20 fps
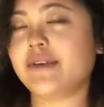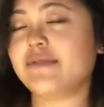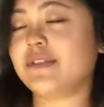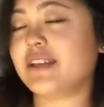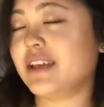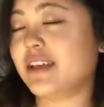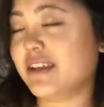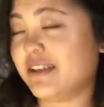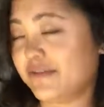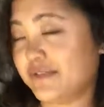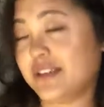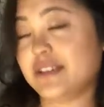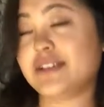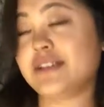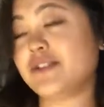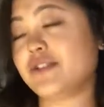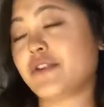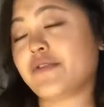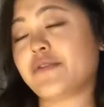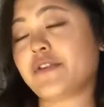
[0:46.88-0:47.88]
And if this
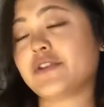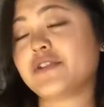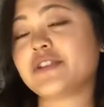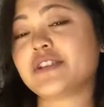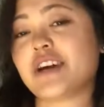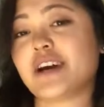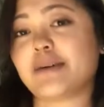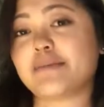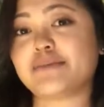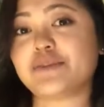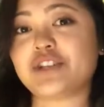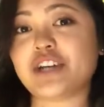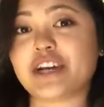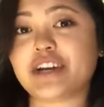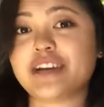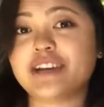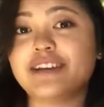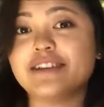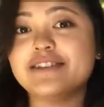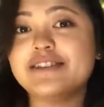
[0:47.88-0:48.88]
is your first time
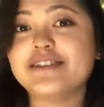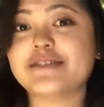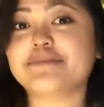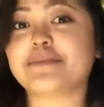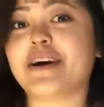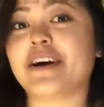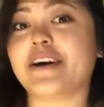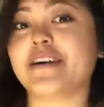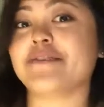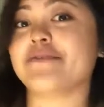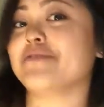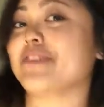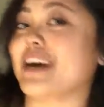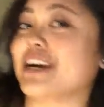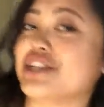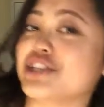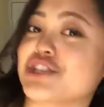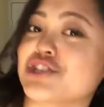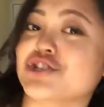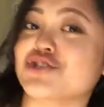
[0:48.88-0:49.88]
checking into my
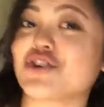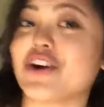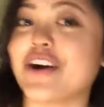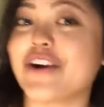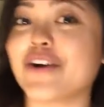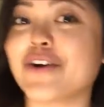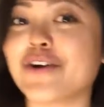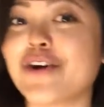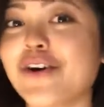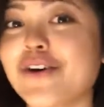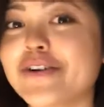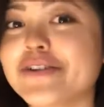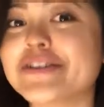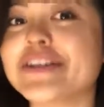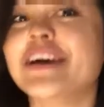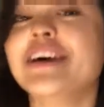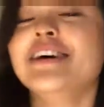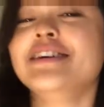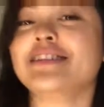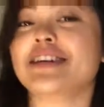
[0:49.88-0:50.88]
fashion try-on
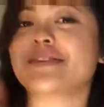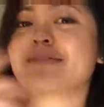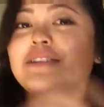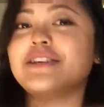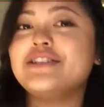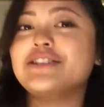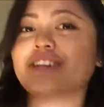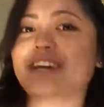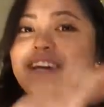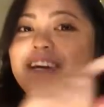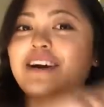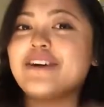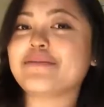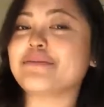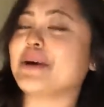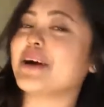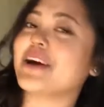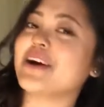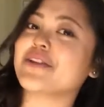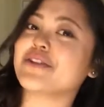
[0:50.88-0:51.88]
hauls, definitely check
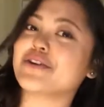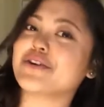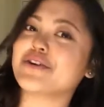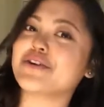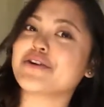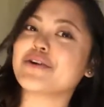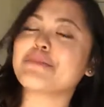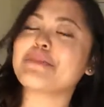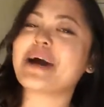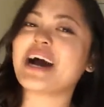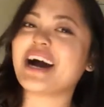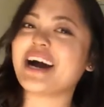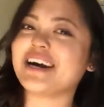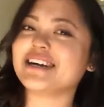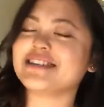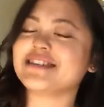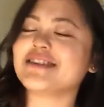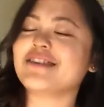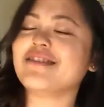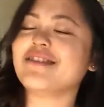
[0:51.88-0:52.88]
out my other
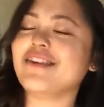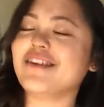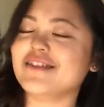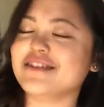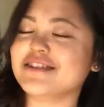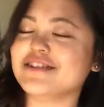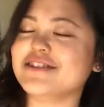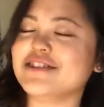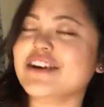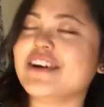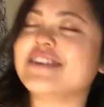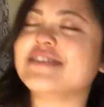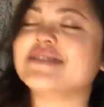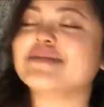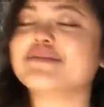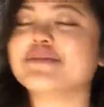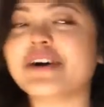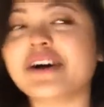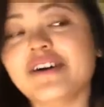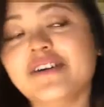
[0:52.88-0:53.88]
past haulage
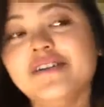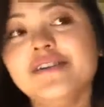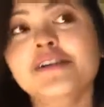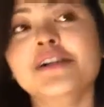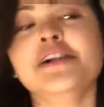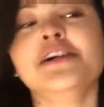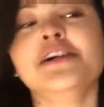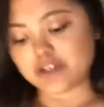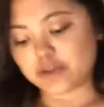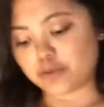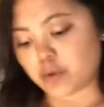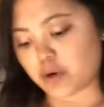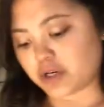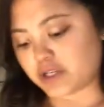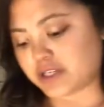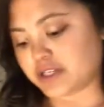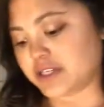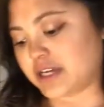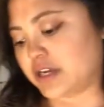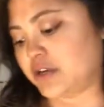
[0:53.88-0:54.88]
as well. this
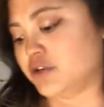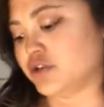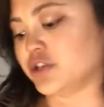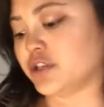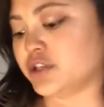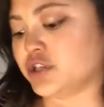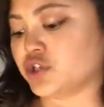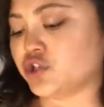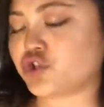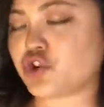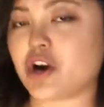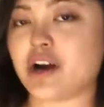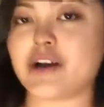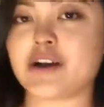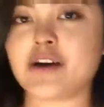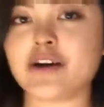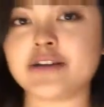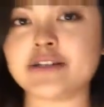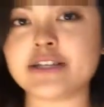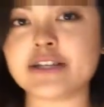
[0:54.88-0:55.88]
works is I usually just try
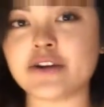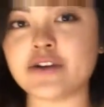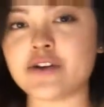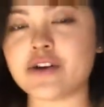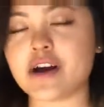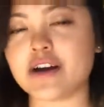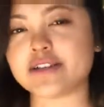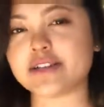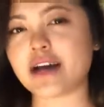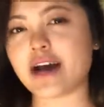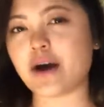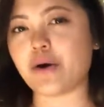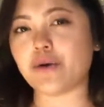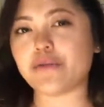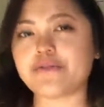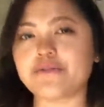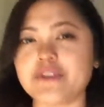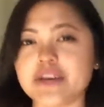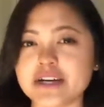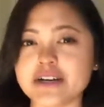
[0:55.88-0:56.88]
it on, tell you guys how
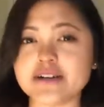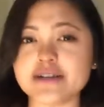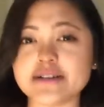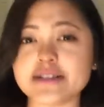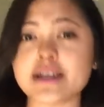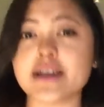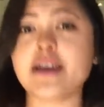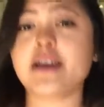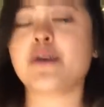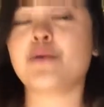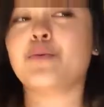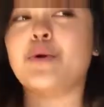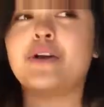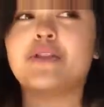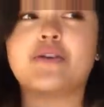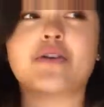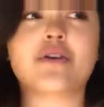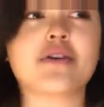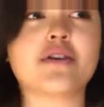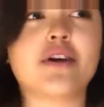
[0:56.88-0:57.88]
it feels,
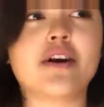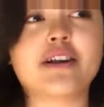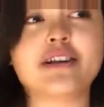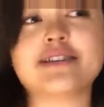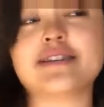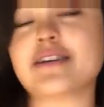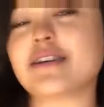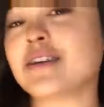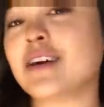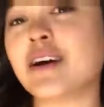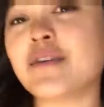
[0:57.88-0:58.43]
whether or not it's like